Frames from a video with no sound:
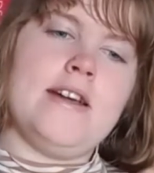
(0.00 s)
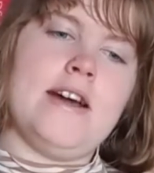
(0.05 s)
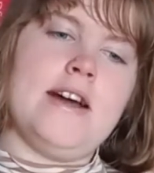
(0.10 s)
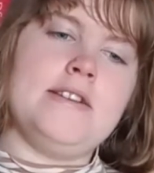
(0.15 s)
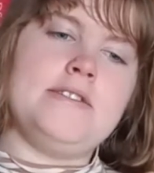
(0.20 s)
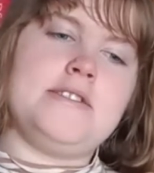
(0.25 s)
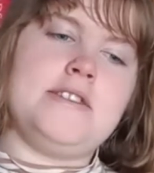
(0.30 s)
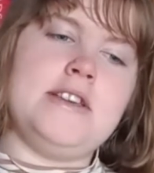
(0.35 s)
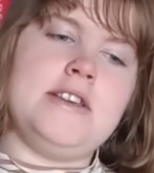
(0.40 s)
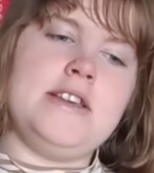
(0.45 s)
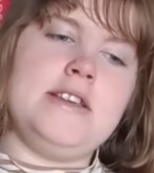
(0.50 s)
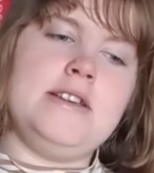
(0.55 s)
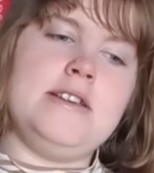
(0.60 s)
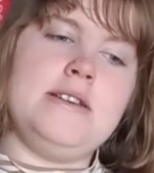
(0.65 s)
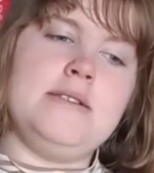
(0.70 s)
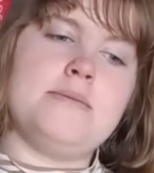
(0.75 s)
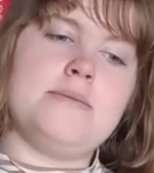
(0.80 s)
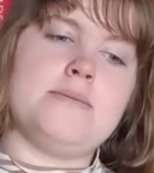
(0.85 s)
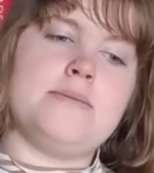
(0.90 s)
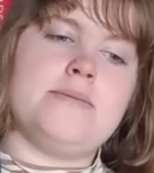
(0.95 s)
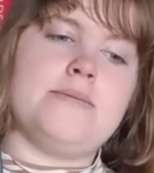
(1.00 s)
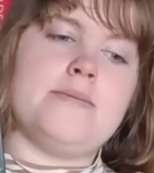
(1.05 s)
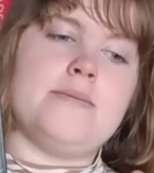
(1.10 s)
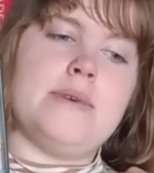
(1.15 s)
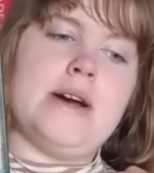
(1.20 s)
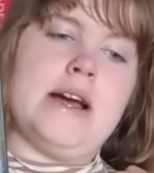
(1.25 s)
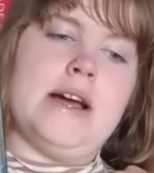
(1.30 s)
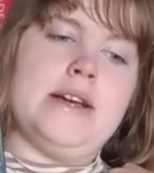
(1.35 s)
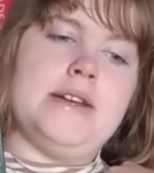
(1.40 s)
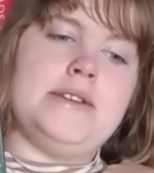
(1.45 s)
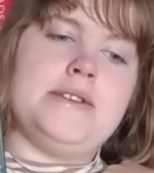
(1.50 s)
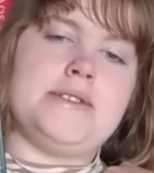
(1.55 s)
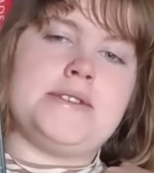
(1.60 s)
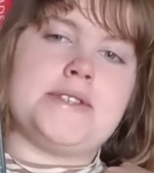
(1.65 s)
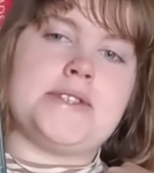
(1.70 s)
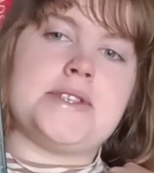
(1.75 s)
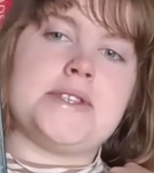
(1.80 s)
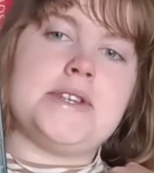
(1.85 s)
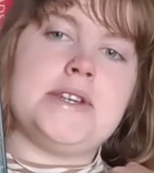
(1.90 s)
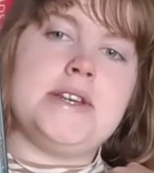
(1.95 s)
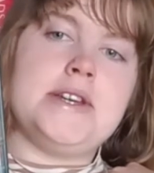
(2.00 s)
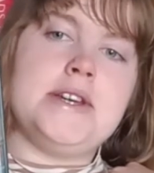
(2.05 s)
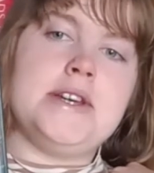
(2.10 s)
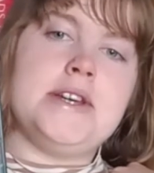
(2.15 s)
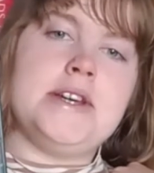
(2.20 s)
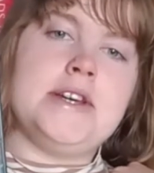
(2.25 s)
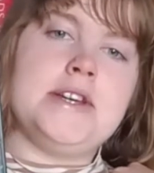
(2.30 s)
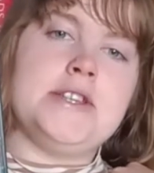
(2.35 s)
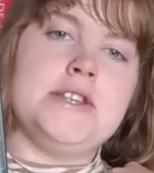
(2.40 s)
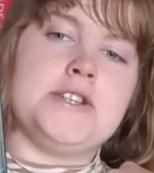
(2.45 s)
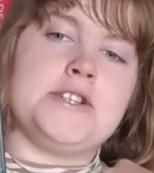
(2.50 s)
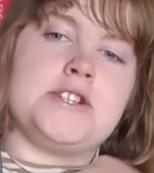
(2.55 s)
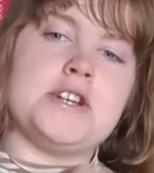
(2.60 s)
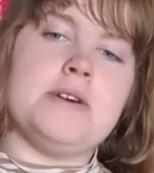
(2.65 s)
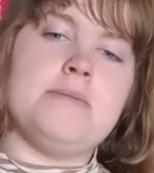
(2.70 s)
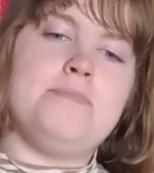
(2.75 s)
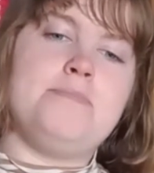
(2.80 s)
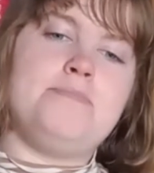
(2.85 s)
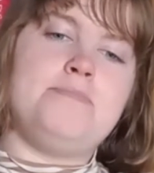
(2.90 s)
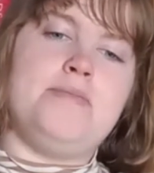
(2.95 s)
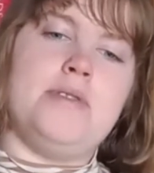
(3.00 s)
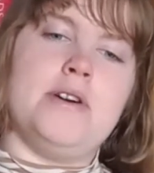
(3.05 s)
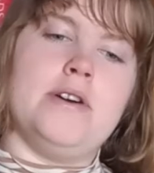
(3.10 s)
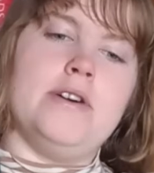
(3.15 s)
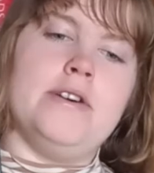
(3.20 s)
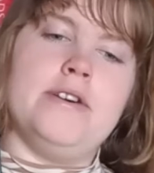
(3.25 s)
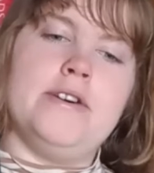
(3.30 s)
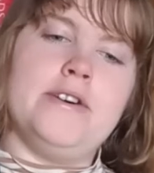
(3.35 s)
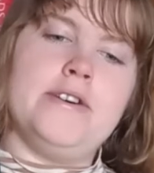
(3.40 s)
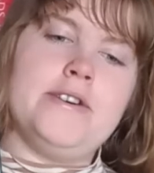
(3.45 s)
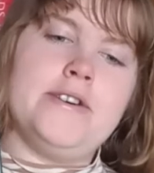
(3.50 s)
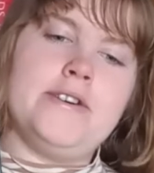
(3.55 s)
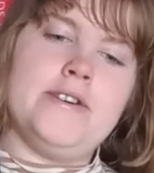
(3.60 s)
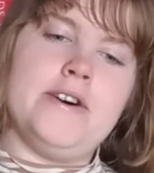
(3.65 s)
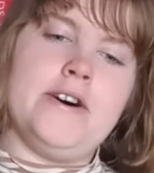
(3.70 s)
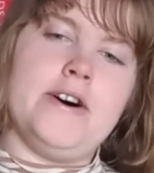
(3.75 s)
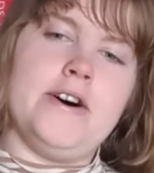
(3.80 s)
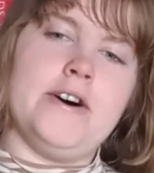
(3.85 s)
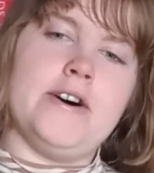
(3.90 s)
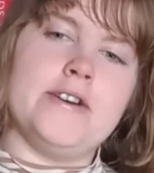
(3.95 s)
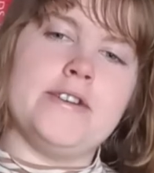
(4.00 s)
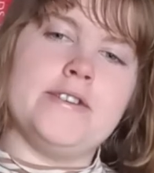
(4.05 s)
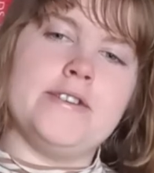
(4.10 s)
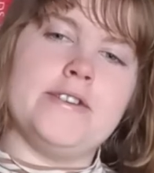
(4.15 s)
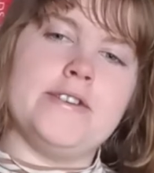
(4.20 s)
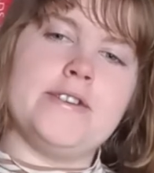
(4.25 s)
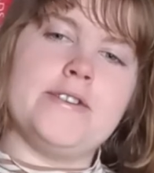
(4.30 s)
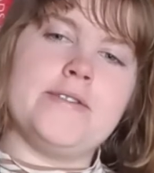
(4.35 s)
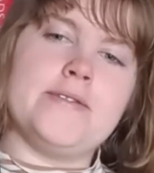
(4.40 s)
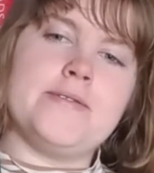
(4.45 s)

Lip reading: And he wears the jumper on